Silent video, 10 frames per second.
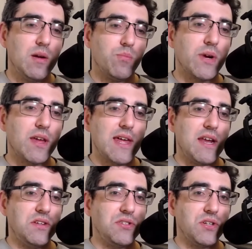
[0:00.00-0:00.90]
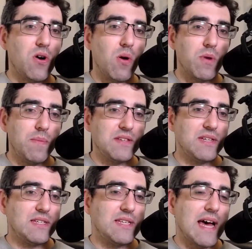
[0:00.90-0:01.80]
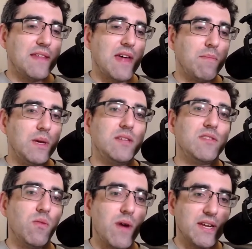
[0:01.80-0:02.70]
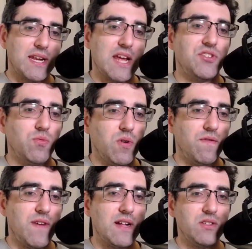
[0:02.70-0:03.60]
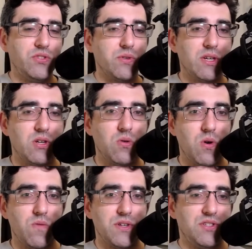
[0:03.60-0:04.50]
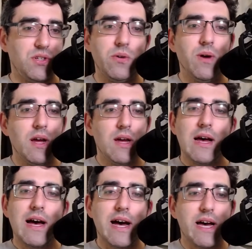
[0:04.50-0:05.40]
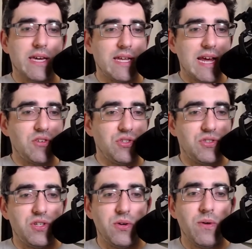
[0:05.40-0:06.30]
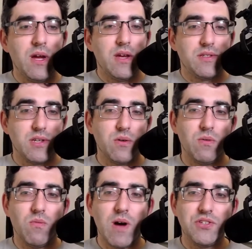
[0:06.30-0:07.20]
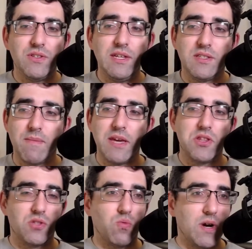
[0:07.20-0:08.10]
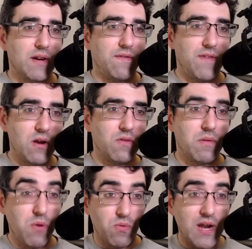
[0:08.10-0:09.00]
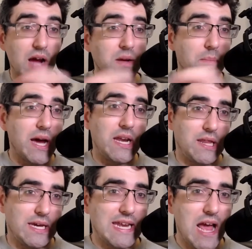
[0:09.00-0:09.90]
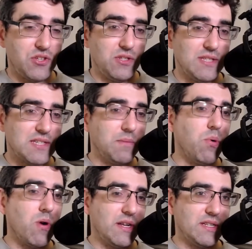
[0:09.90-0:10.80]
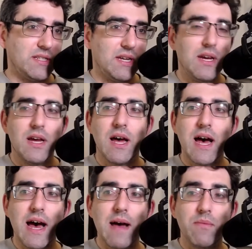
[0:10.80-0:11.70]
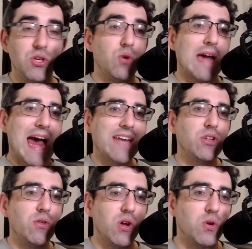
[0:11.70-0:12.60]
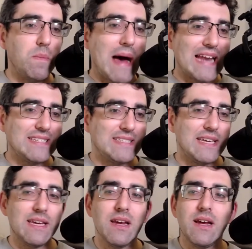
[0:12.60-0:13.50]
bringing that into your home or business, and that means that when connection one fails, you can go over to connection two. So what you need to make this work, failover, but we're not combining the connections, that's important. You can do load balancing